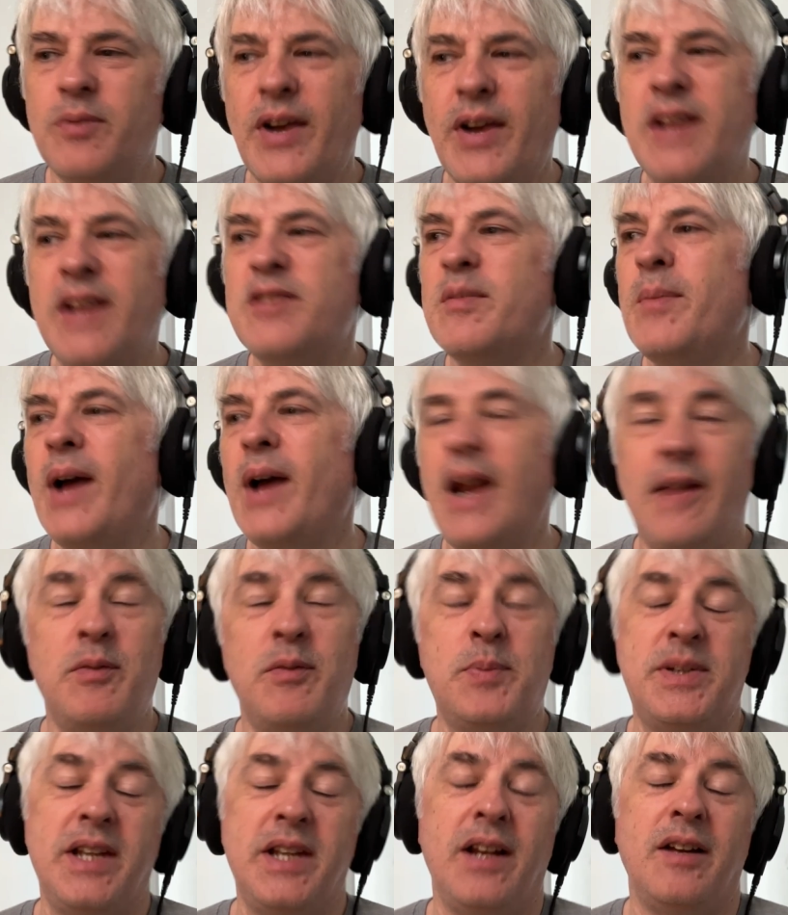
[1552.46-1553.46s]
friends of mine,
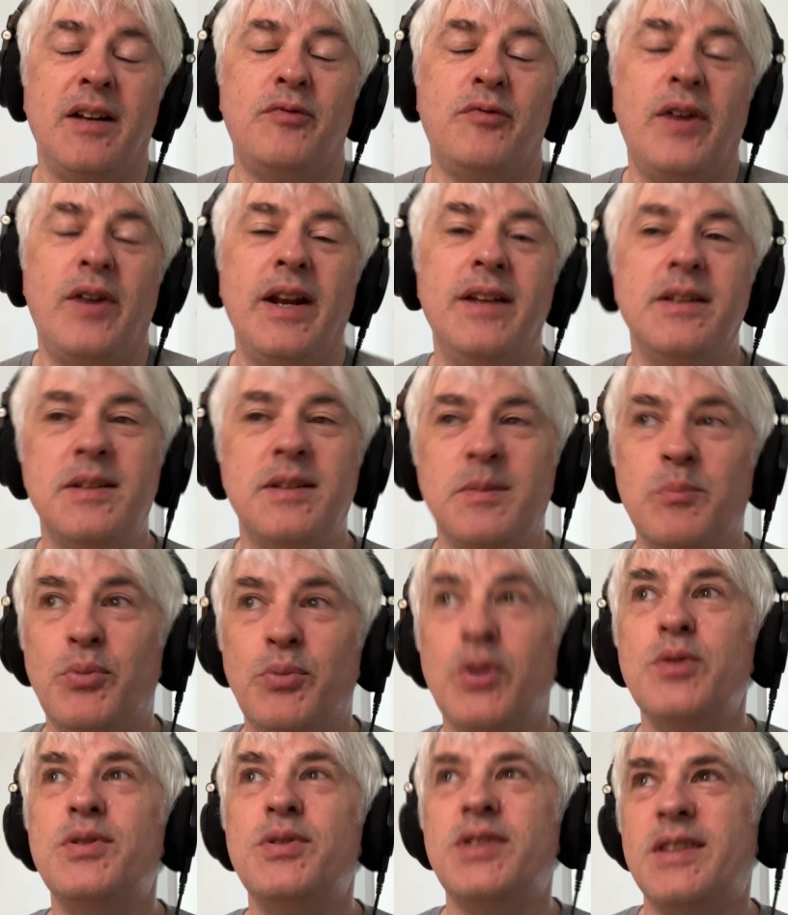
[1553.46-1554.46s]
have a particular friend,
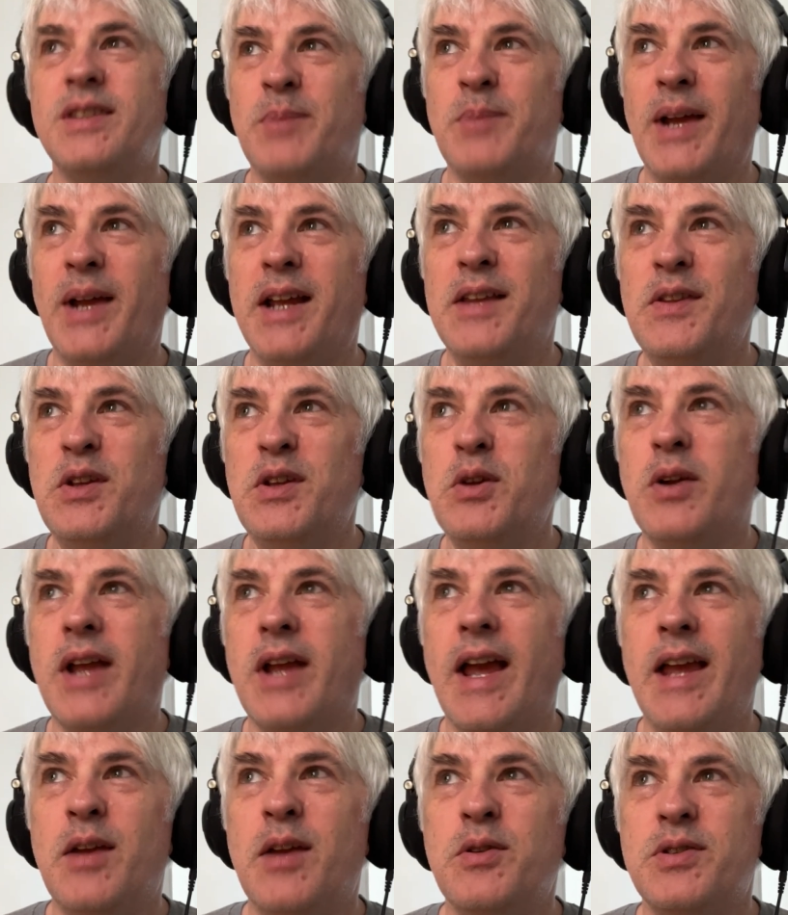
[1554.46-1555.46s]
Bruce, back in the
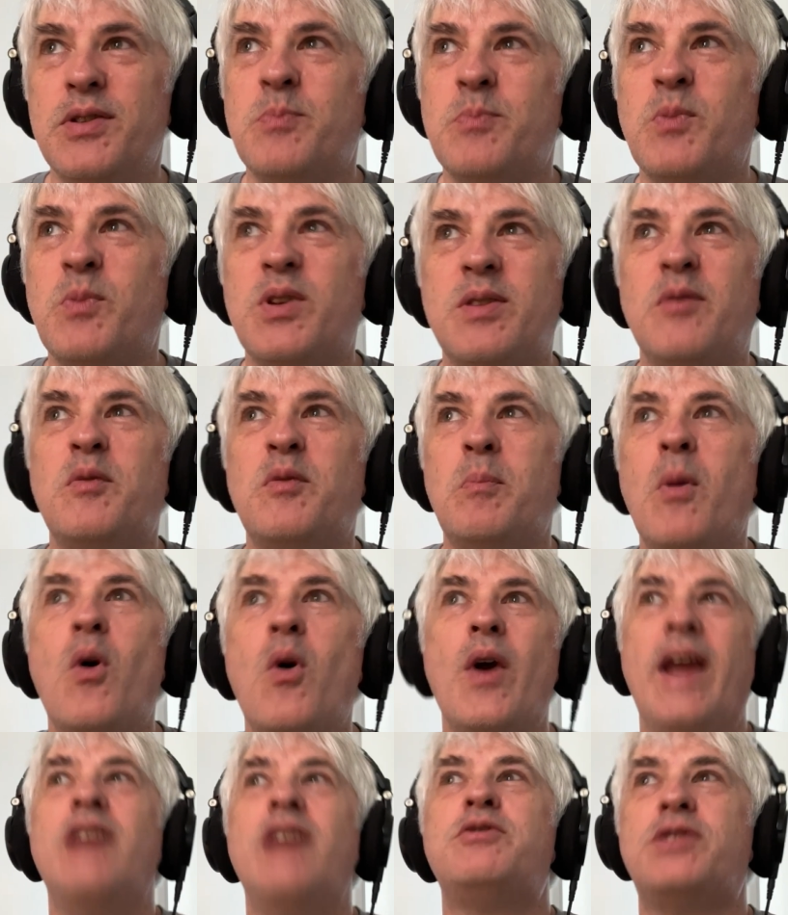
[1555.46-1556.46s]
UK, who's sort of
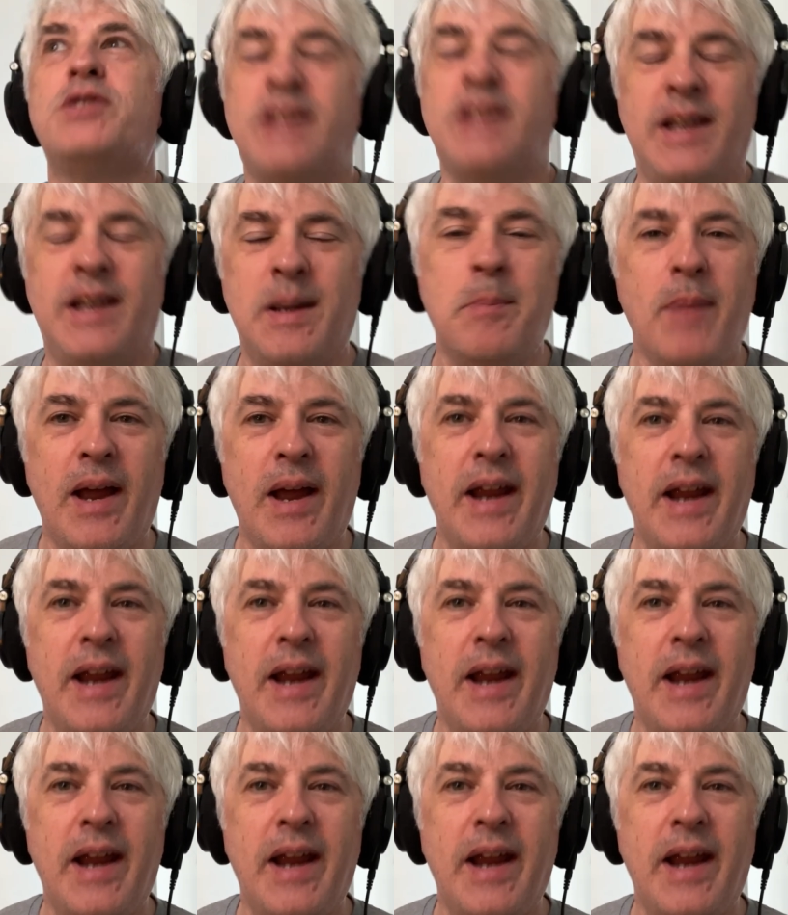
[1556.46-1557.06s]
more interested in